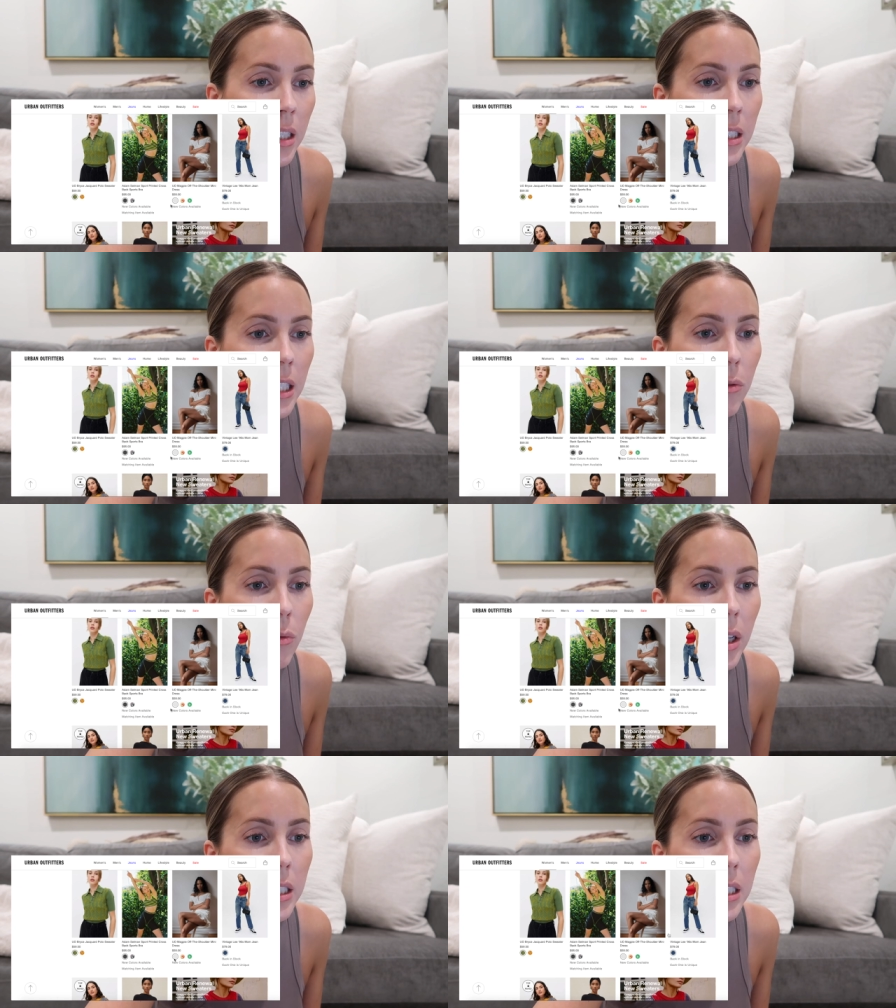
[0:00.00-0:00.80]
See,
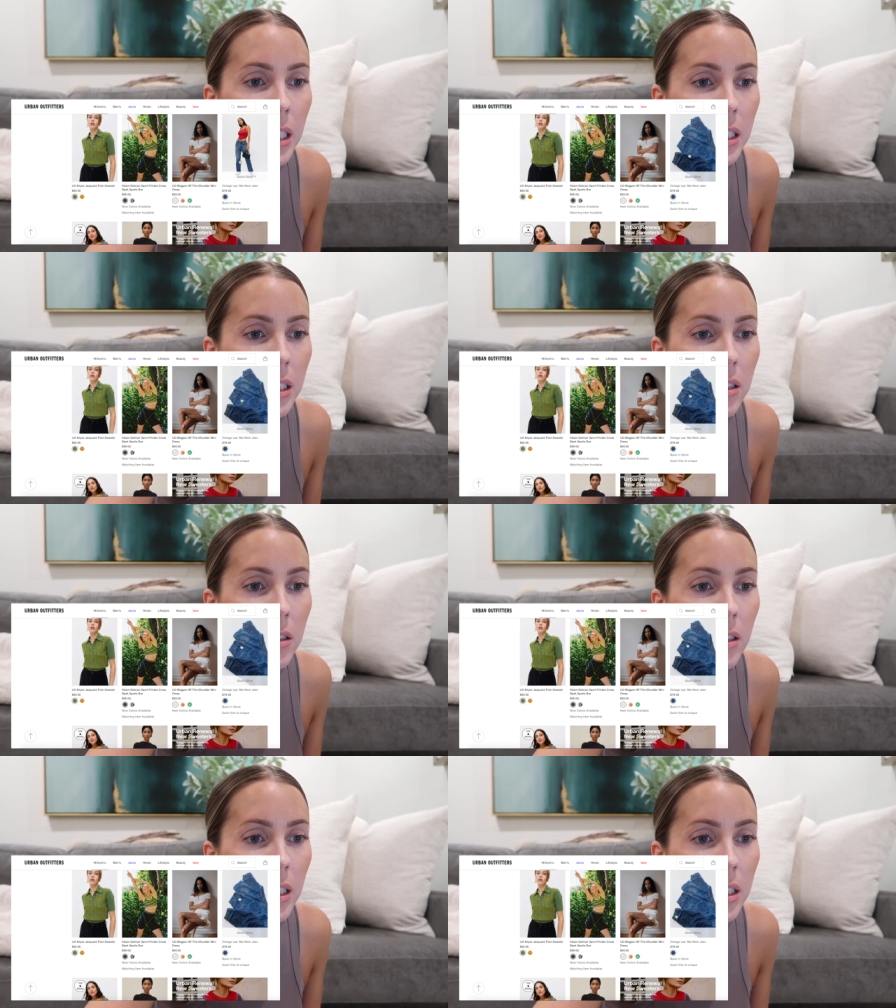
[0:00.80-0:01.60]
what is this?
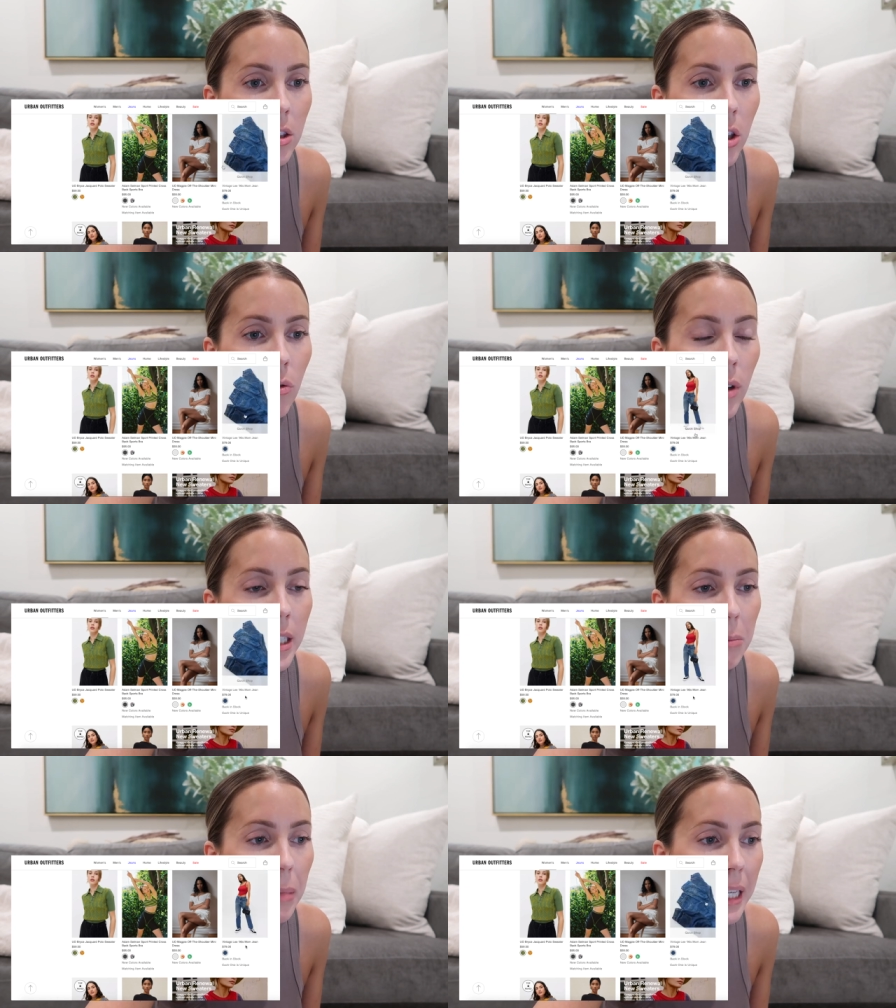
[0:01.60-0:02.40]
Is low
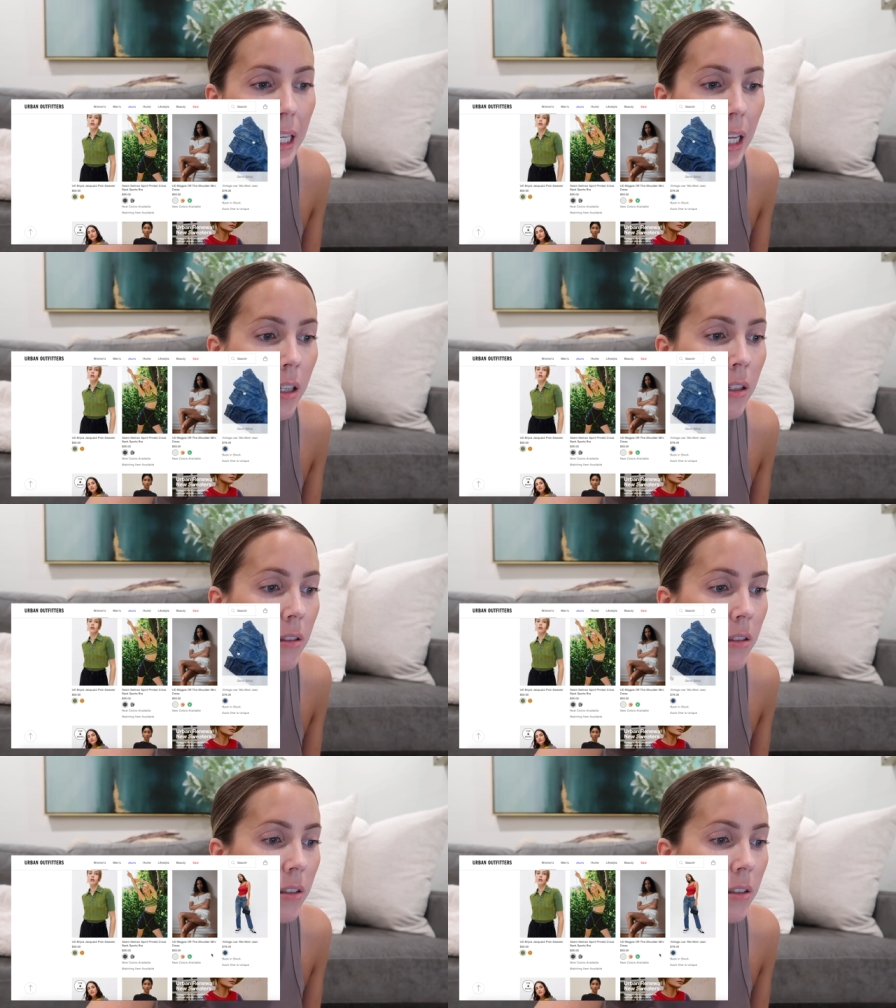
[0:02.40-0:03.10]
rise back in,